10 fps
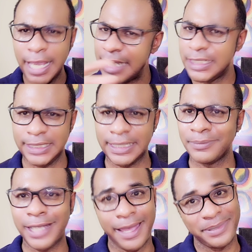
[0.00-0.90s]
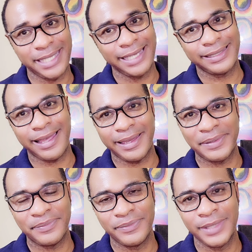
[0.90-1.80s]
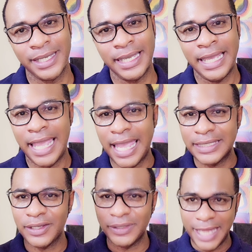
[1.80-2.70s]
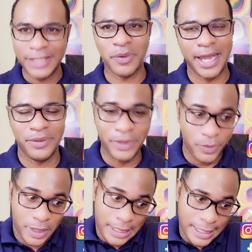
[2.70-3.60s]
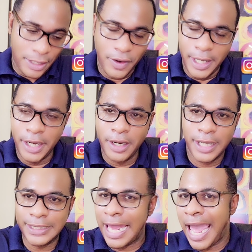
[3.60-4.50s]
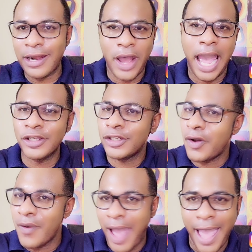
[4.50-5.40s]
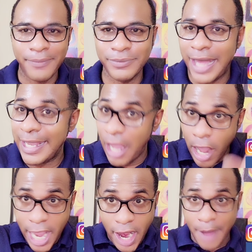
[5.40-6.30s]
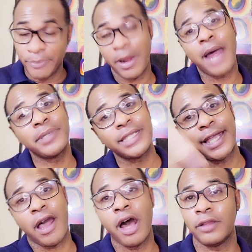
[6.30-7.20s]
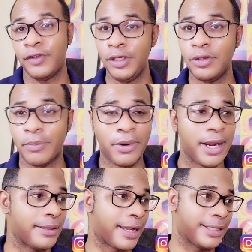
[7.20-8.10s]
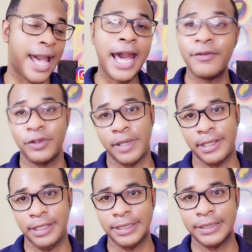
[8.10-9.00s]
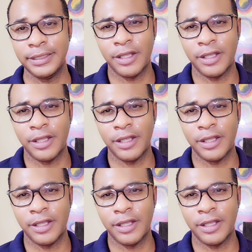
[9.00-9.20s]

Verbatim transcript: It just sometimes takes time and so that's why I didn't really want to get on here because I, I, don't, I, you know, I'm like, eh, I'm probably like all of you. I'm probably like a lot of you at least.